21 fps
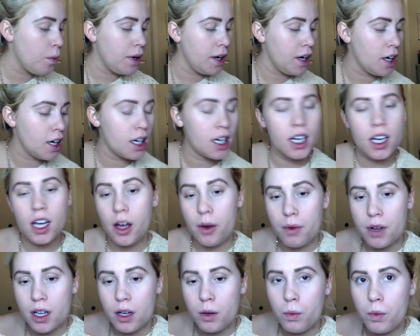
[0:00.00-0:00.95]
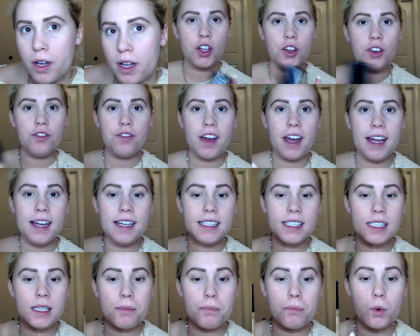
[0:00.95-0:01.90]
we are going to go in with Too
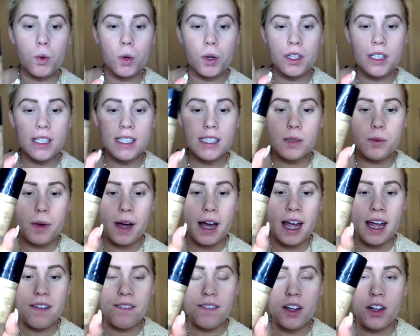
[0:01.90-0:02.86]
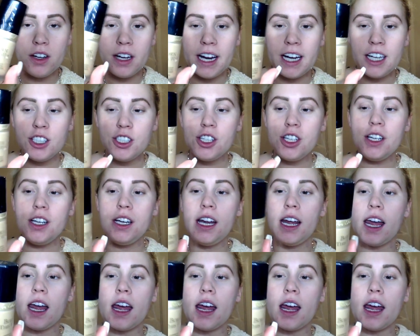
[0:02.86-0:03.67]
Faced Born This Way foundation,